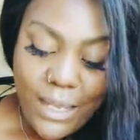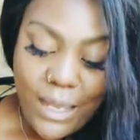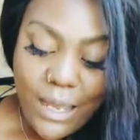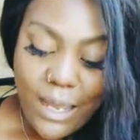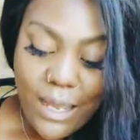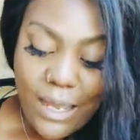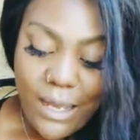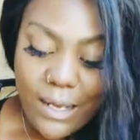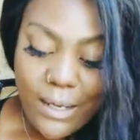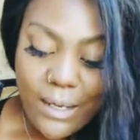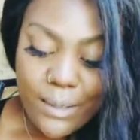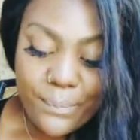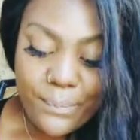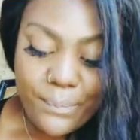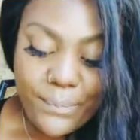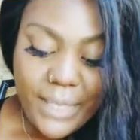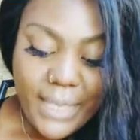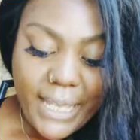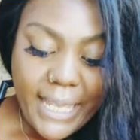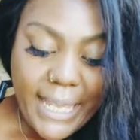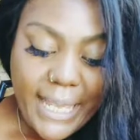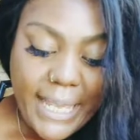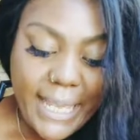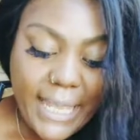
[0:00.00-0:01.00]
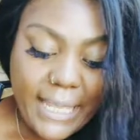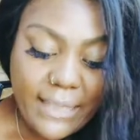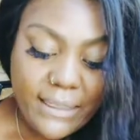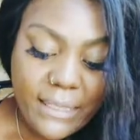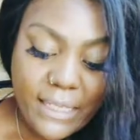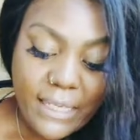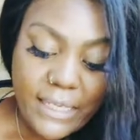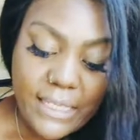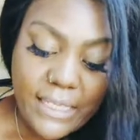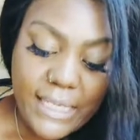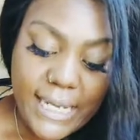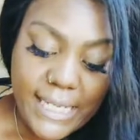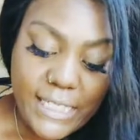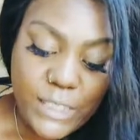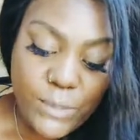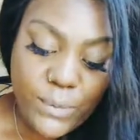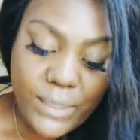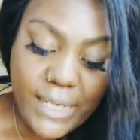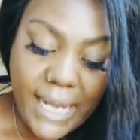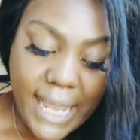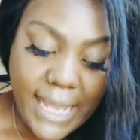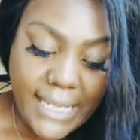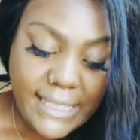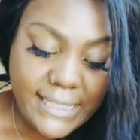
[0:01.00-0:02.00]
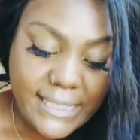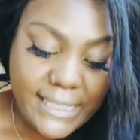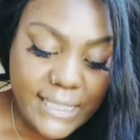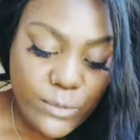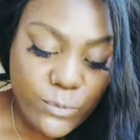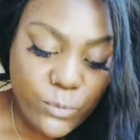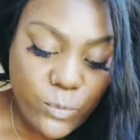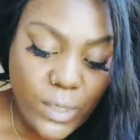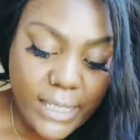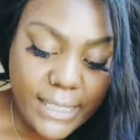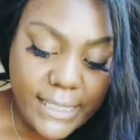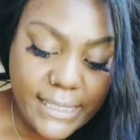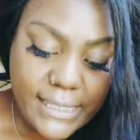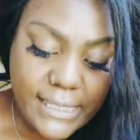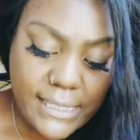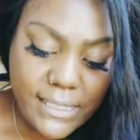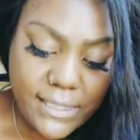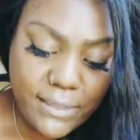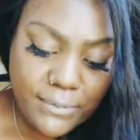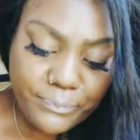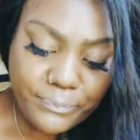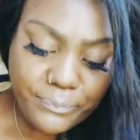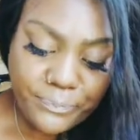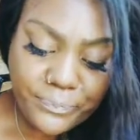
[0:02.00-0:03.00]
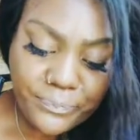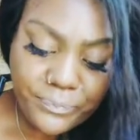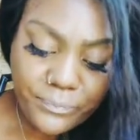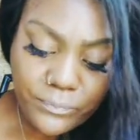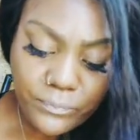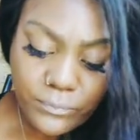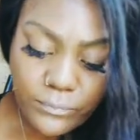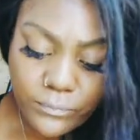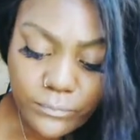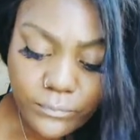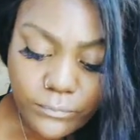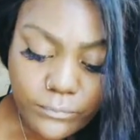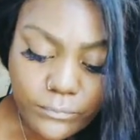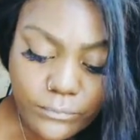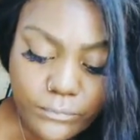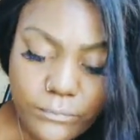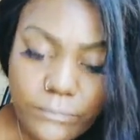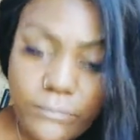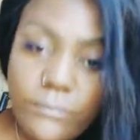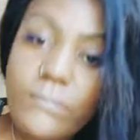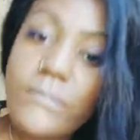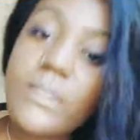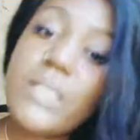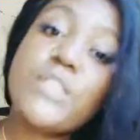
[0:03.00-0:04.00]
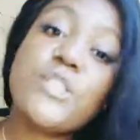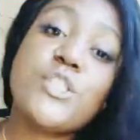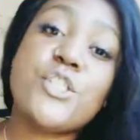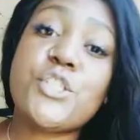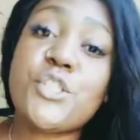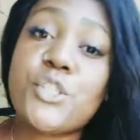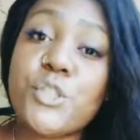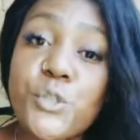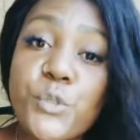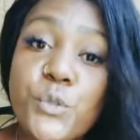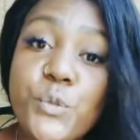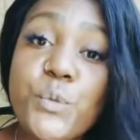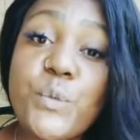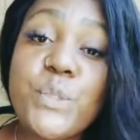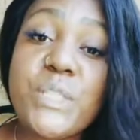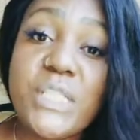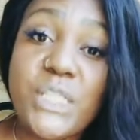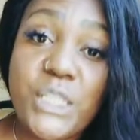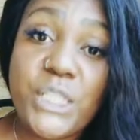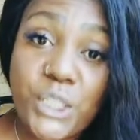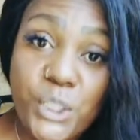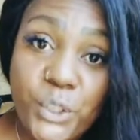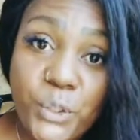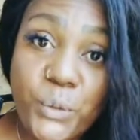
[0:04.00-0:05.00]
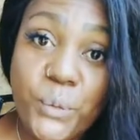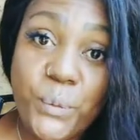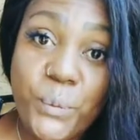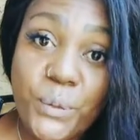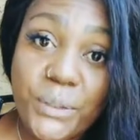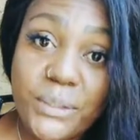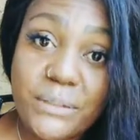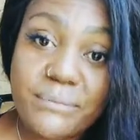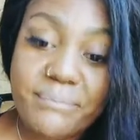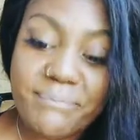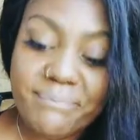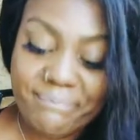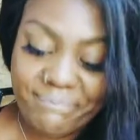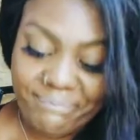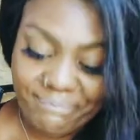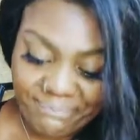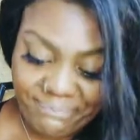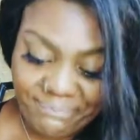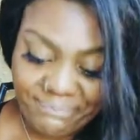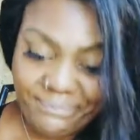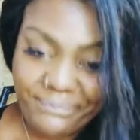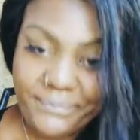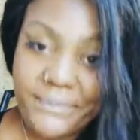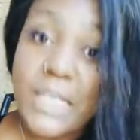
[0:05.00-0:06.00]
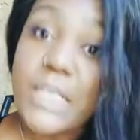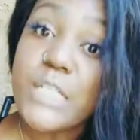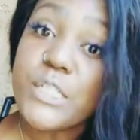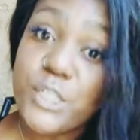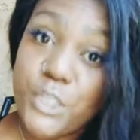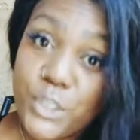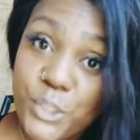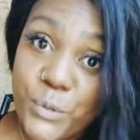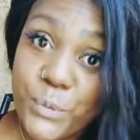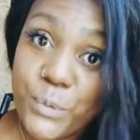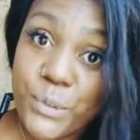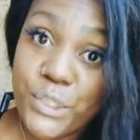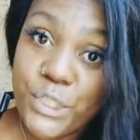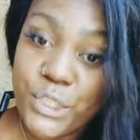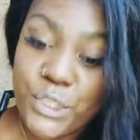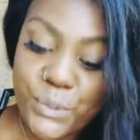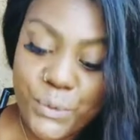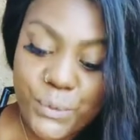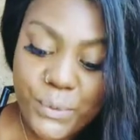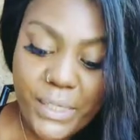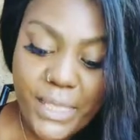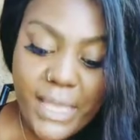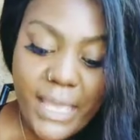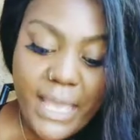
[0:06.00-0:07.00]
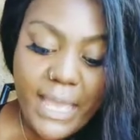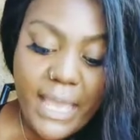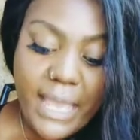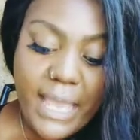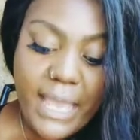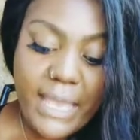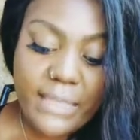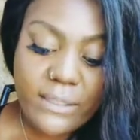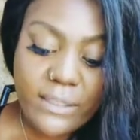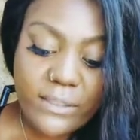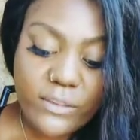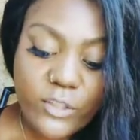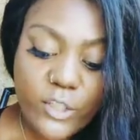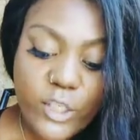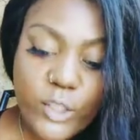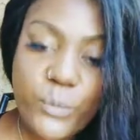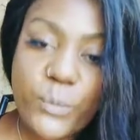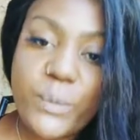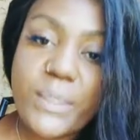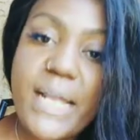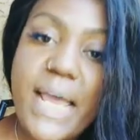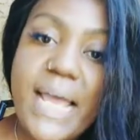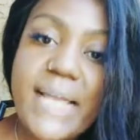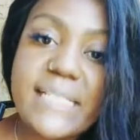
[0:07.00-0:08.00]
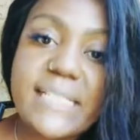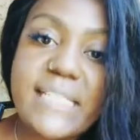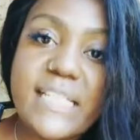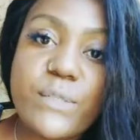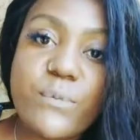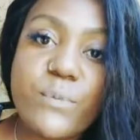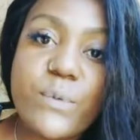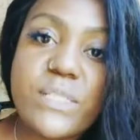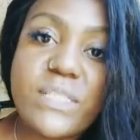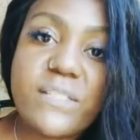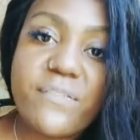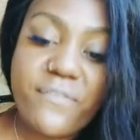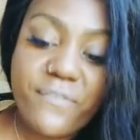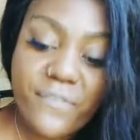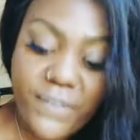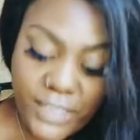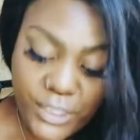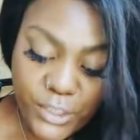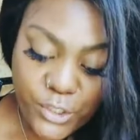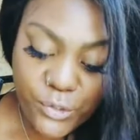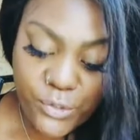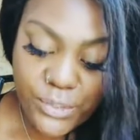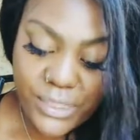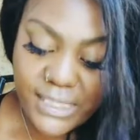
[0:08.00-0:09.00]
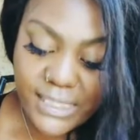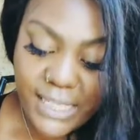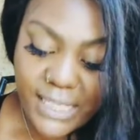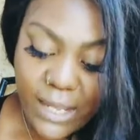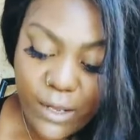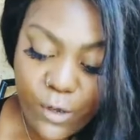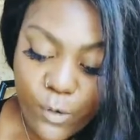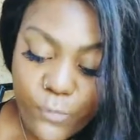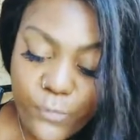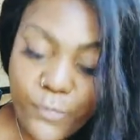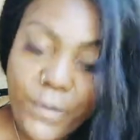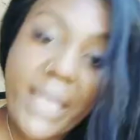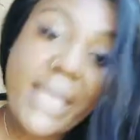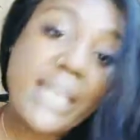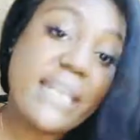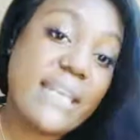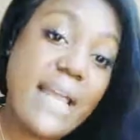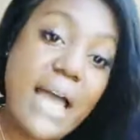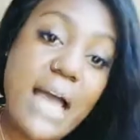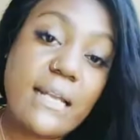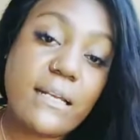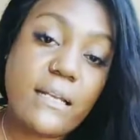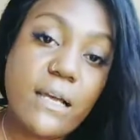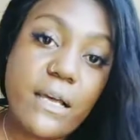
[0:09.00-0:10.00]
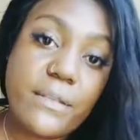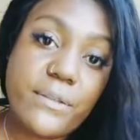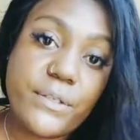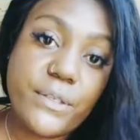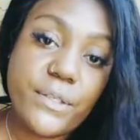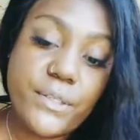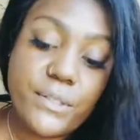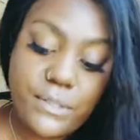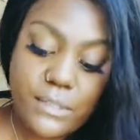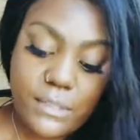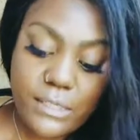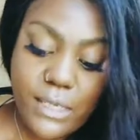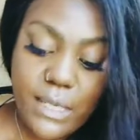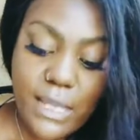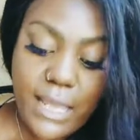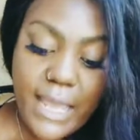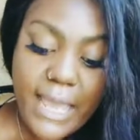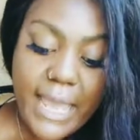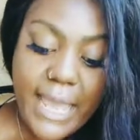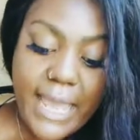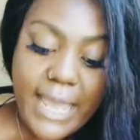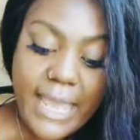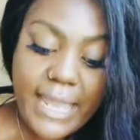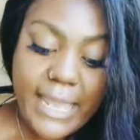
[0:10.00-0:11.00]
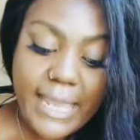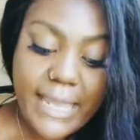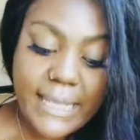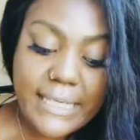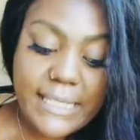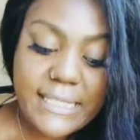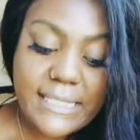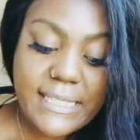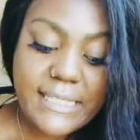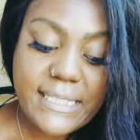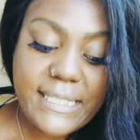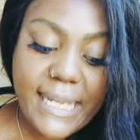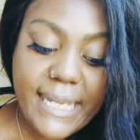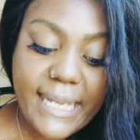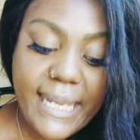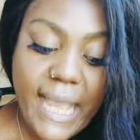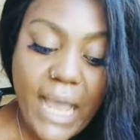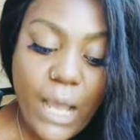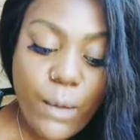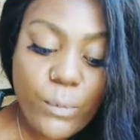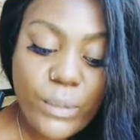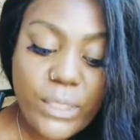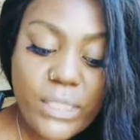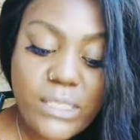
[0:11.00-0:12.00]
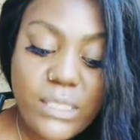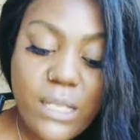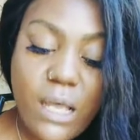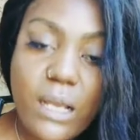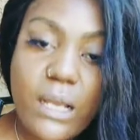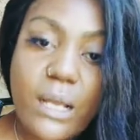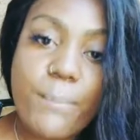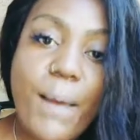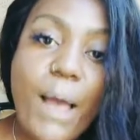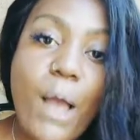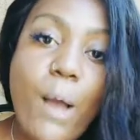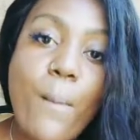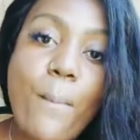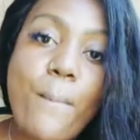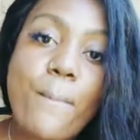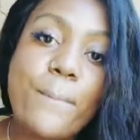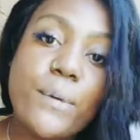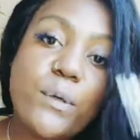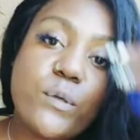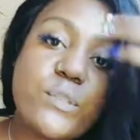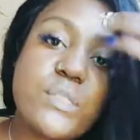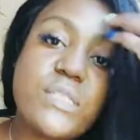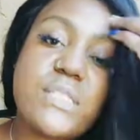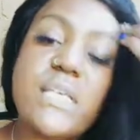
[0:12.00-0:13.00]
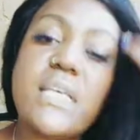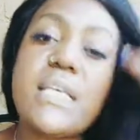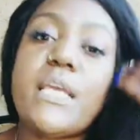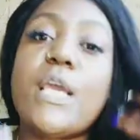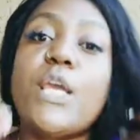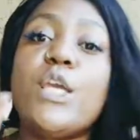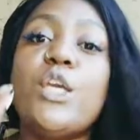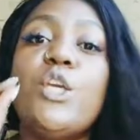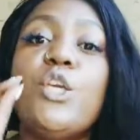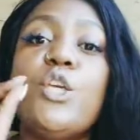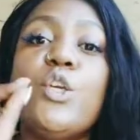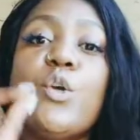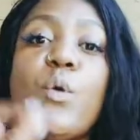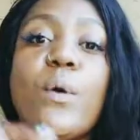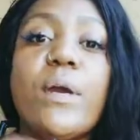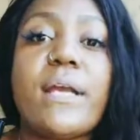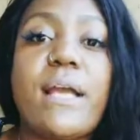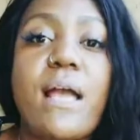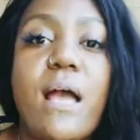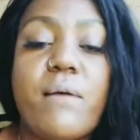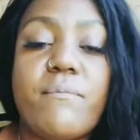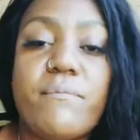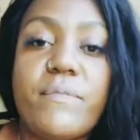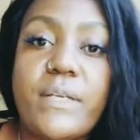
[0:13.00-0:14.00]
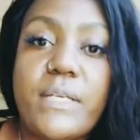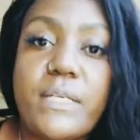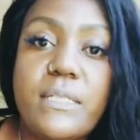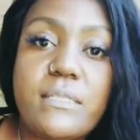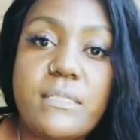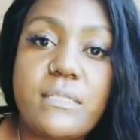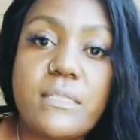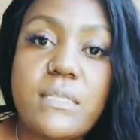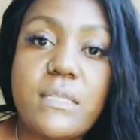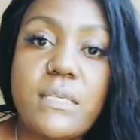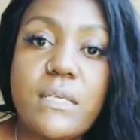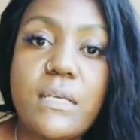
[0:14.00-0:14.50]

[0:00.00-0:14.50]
Then the next one I did was choose you. Choose you. And the third one I did was fix yourself and not others. And today I want to talk about boosting your confidence.